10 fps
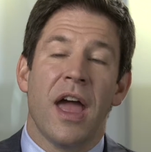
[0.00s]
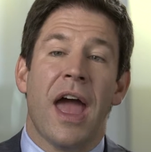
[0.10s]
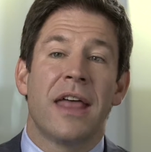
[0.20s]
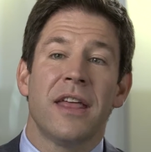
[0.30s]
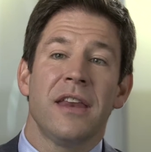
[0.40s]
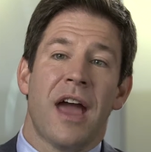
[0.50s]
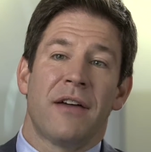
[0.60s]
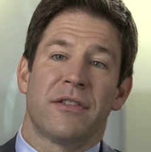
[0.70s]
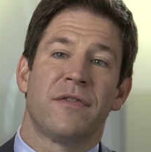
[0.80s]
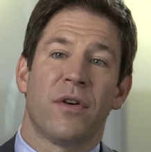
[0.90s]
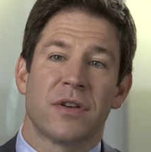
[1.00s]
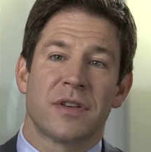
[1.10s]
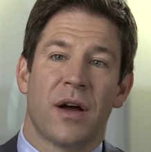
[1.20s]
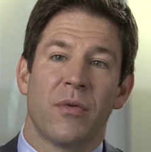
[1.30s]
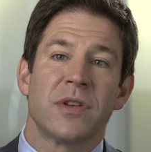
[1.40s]
And then you have to focus
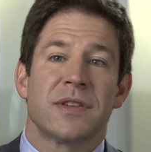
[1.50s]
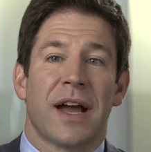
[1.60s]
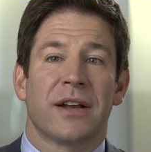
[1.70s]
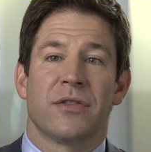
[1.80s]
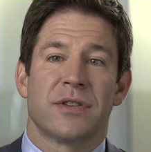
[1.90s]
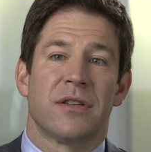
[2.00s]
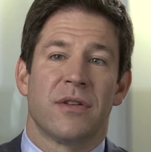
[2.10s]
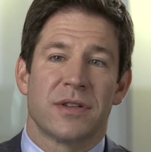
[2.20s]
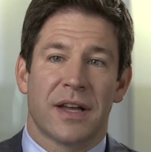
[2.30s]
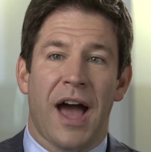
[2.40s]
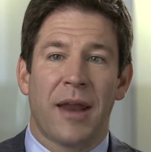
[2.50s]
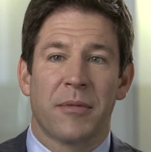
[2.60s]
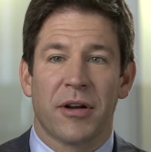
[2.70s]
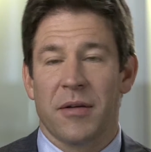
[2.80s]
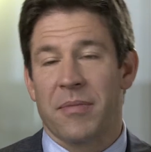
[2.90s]
on which sectors of the U.S.
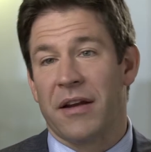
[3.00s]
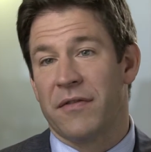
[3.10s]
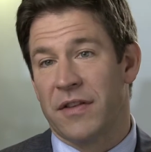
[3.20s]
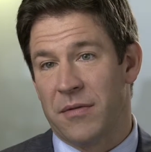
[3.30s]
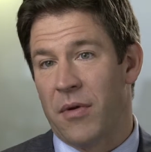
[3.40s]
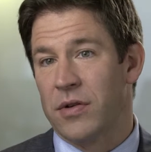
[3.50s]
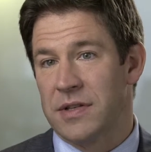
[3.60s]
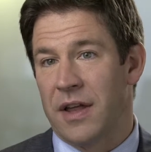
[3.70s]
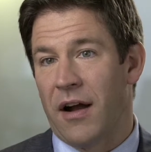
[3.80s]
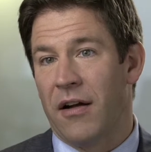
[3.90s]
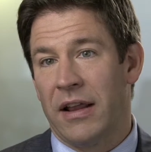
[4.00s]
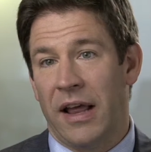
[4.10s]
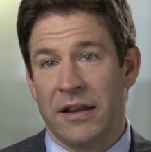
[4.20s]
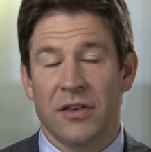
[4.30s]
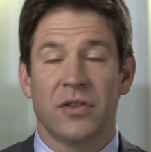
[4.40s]
economy are going to benefit the most there.
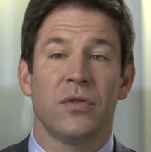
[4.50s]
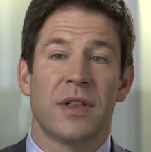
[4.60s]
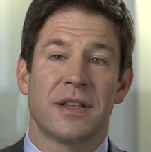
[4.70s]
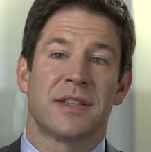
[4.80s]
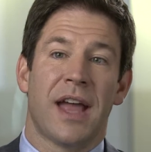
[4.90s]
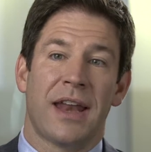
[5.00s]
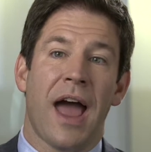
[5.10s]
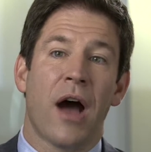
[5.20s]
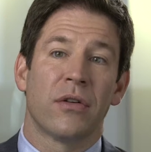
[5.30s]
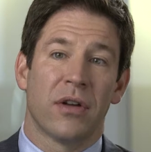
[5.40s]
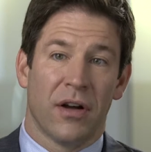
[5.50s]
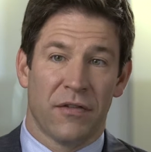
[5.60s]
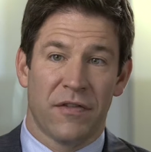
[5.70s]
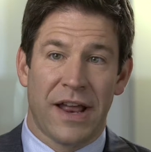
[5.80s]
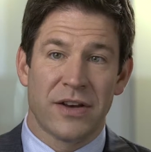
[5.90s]
And the two that stand out are
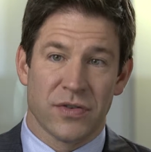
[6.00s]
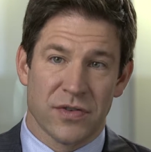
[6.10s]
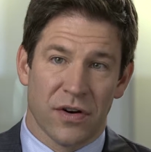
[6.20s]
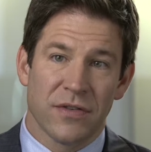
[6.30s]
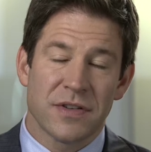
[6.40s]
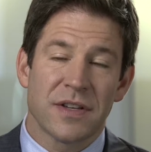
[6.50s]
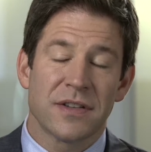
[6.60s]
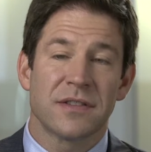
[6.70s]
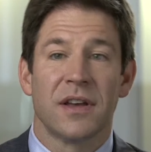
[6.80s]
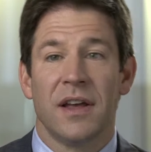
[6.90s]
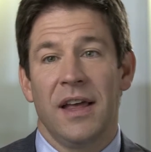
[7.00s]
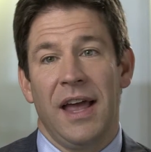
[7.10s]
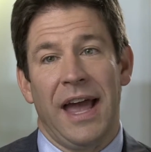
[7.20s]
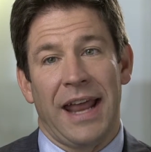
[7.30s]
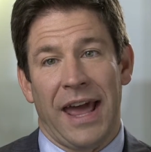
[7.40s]
financial services and